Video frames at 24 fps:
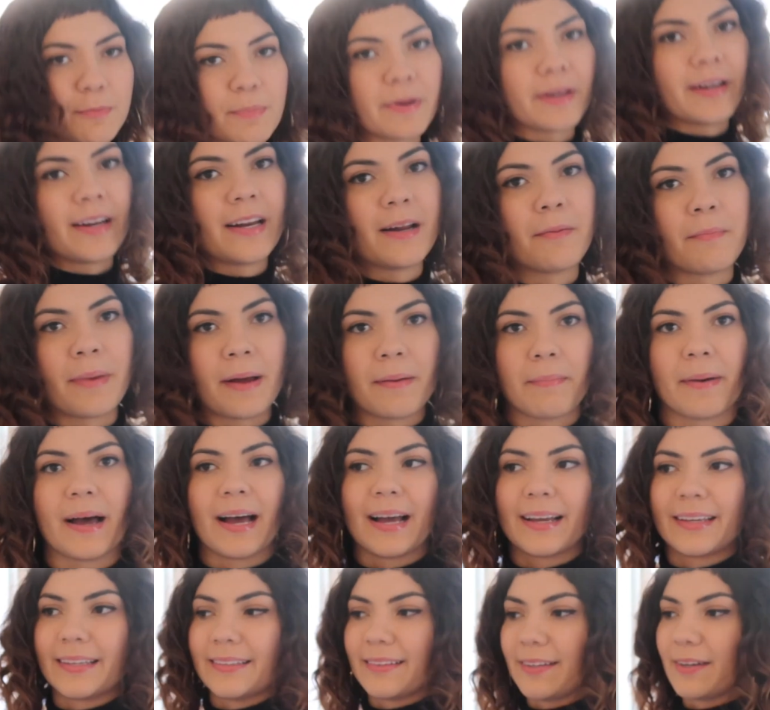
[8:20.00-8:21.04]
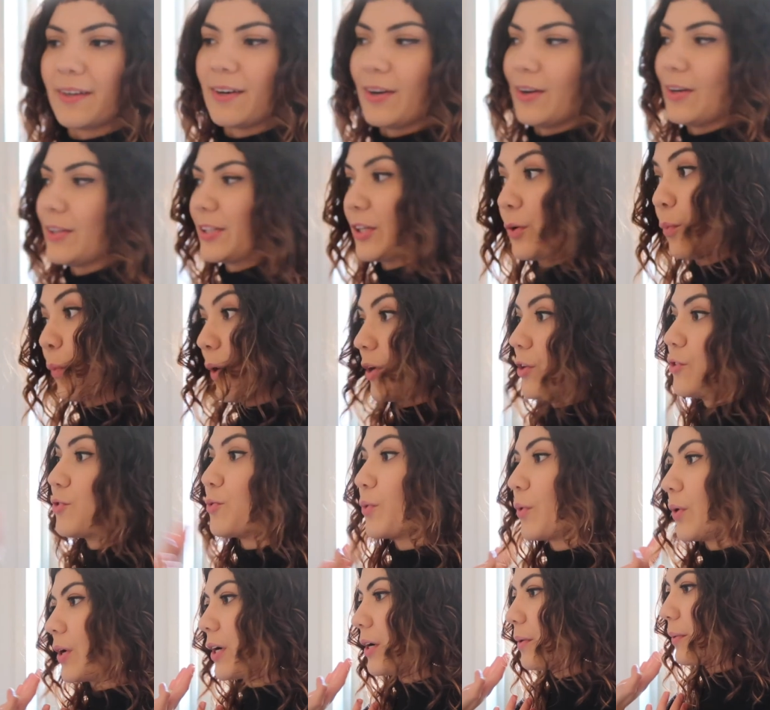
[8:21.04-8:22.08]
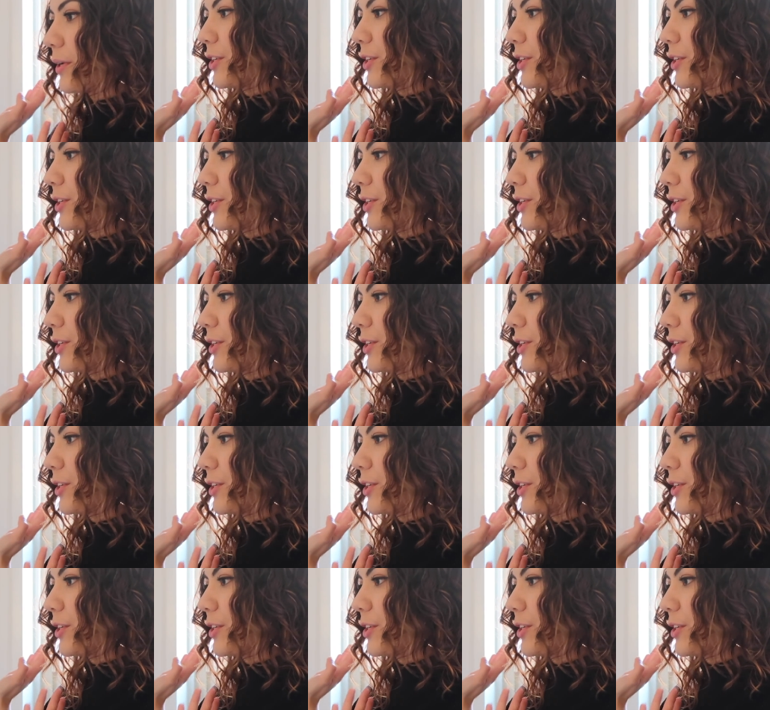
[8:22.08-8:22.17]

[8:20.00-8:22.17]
put it in my bag, and they're all in one drawer,